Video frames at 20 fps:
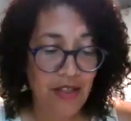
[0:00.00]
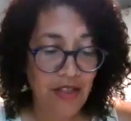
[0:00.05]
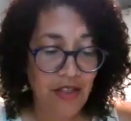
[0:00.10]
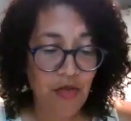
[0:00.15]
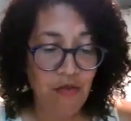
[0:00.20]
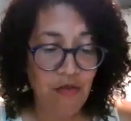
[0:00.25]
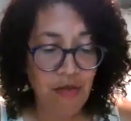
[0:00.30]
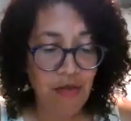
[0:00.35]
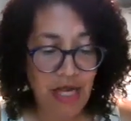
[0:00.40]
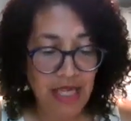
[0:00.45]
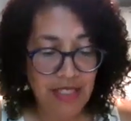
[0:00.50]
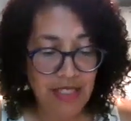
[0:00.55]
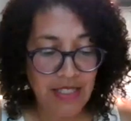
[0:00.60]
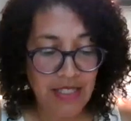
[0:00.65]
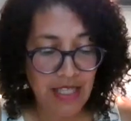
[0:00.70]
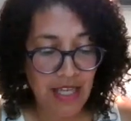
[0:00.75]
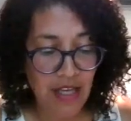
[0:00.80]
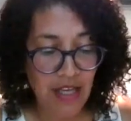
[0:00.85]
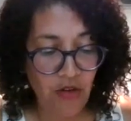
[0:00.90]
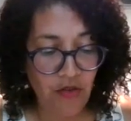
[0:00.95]
You must
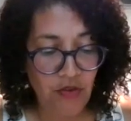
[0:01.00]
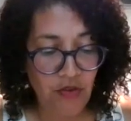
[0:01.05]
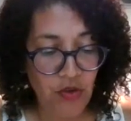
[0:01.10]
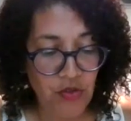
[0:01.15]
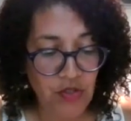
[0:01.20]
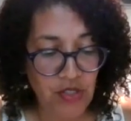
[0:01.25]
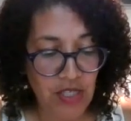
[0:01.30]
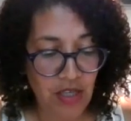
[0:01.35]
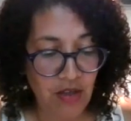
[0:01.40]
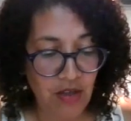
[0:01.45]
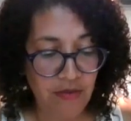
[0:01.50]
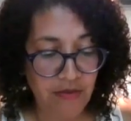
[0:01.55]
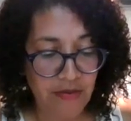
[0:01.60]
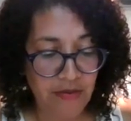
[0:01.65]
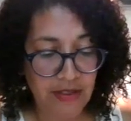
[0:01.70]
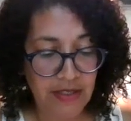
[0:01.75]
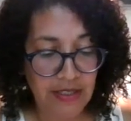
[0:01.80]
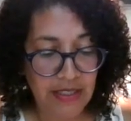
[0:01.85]
take care of yourself